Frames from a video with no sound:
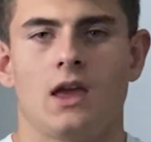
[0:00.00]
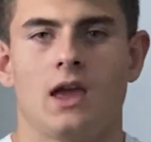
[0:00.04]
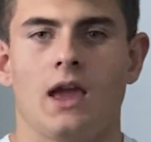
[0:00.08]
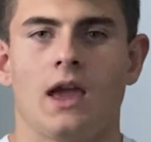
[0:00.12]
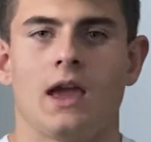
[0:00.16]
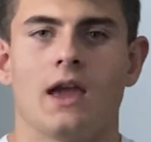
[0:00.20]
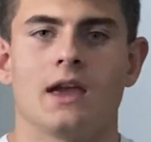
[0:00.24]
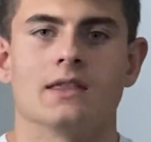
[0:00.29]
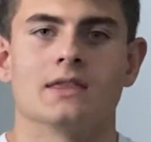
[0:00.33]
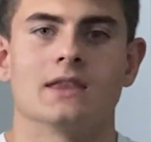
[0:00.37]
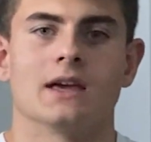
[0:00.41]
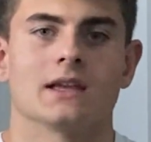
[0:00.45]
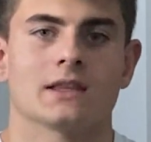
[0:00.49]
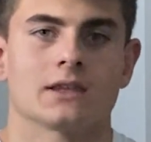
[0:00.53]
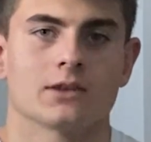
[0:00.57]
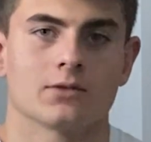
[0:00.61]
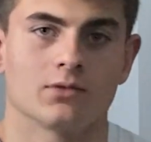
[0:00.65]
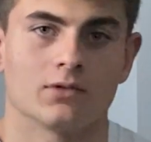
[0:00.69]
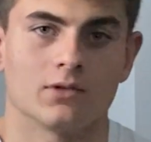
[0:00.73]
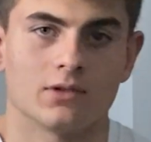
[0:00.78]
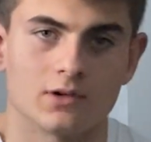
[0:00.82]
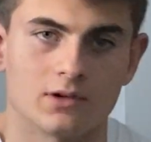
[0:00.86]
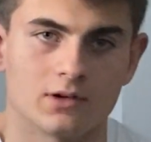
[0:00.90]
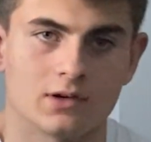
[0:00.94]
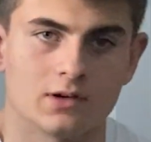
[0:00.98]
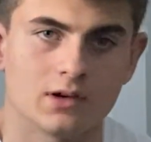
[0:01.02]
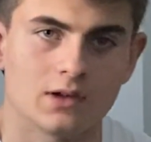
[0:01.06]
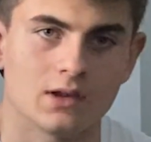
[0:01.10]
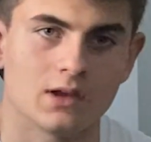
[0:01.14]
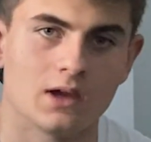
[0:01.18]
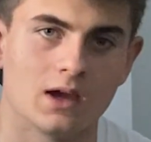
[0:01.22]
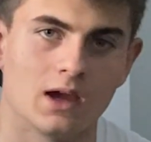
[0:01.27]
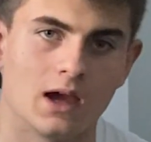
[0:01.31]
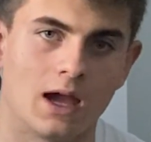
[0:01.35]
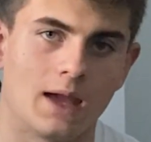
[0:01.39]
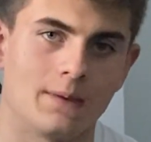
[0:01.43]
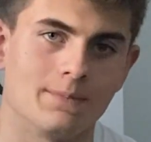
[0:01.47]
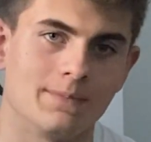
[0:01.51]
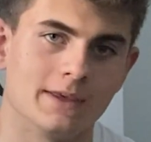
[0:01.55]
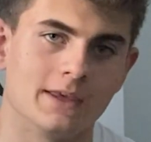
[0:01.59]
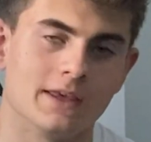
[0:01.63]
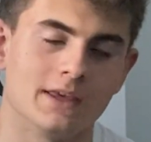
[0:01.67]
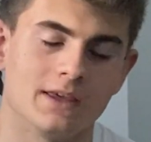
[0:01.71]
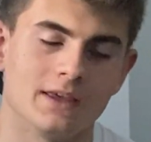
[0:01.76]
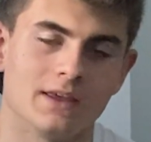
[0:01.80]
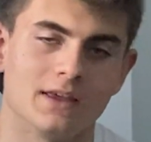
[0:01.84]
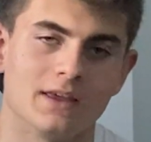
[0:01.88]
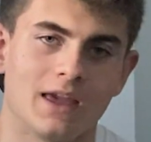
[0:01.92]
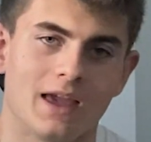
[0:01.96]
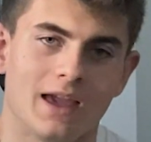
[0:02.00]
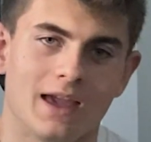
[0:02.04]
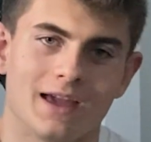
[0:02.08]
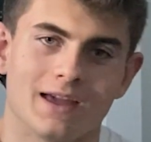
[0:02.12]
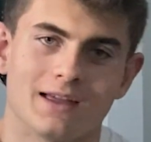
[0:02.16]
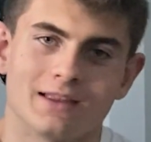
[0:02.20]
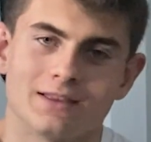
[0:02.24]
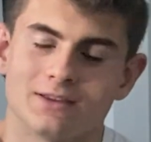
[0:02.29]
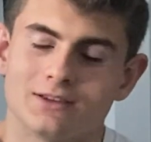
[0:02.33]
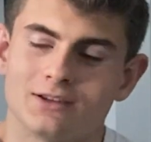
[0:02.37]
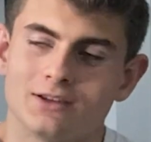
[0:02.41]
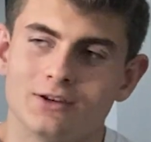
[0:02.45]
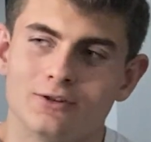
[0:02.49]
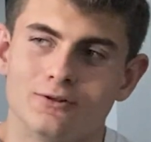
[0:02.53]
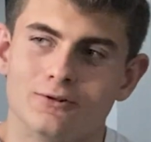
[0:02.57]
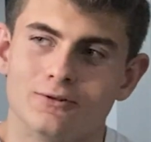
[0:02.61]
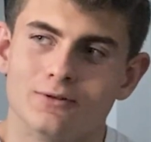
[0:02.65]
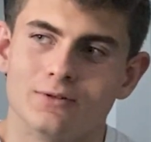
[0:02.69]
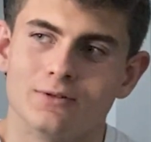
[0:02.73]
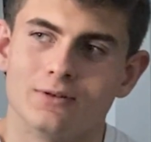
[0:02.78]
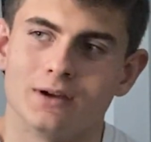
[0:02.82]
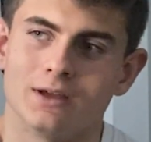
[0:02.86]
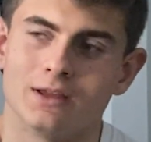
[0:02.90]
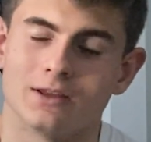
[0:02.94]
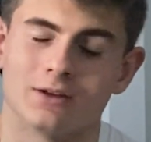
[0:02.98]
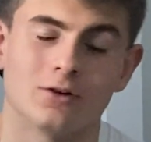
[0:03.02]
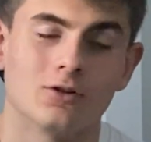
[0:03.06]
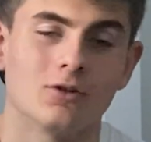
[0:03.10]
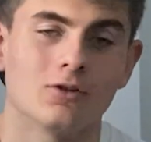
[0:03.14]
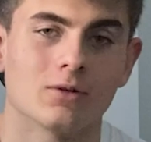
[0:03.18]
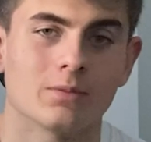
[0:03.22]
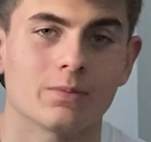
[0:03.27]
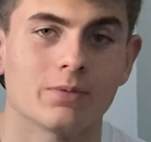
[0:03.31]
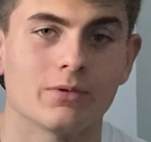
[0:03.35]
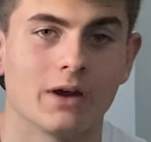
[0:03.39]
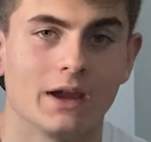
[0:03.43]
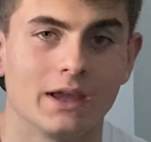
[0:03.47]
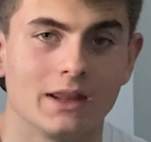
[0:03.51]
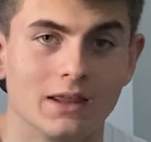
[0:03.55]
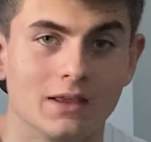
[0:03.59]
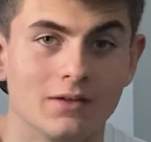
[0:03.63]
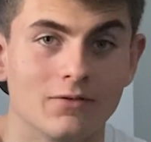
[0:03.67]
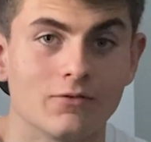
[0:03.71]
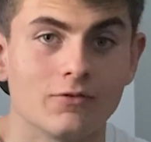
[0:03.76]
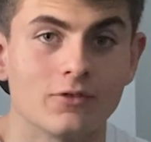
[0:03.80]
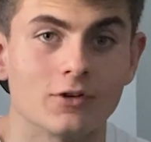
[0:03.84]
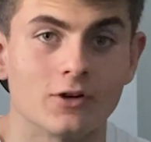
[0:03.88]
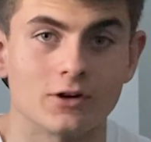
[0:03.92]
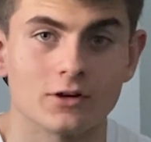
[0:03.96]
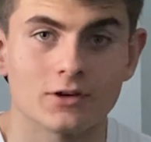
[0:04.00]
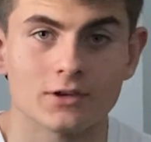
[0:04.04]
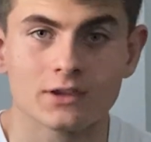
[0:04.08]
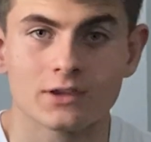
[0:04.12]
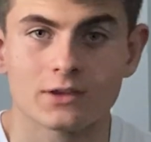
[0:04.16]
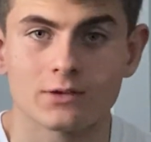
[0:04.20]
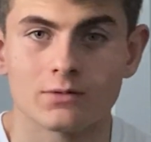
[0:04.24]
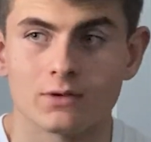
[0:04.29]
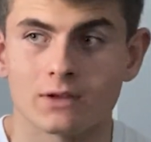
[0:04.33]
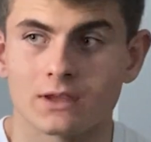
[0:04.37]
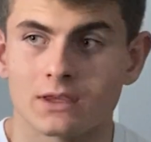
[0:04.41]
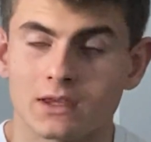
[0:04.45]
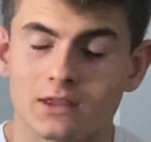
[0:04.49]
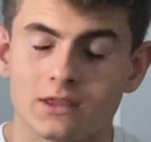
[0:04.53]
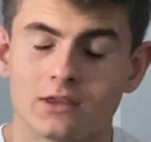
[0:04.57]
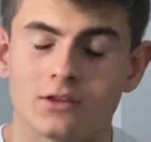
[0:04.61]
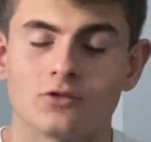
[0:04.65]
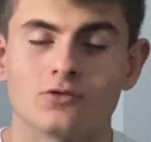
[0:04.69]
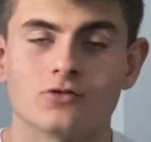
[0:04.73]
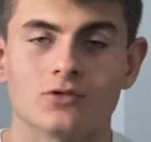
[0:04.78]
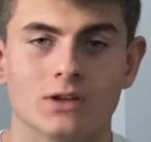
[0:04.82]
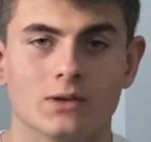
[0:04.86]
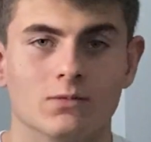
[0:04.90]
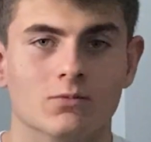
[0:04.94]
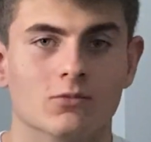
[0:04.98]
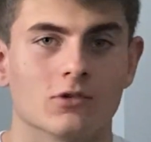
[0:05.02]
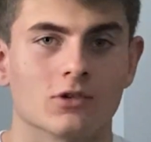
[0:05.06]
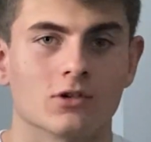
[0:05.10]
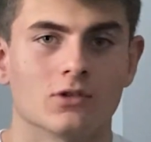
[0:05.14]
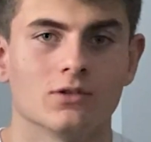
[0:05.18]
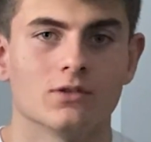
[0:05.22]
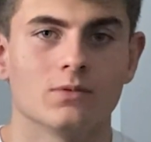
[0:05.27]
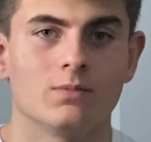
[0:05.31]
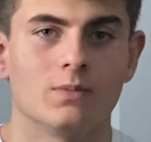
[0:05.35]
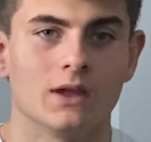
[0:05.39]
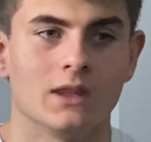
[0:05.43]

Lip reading: and that's where I began to incorporate it first, was in the dream world.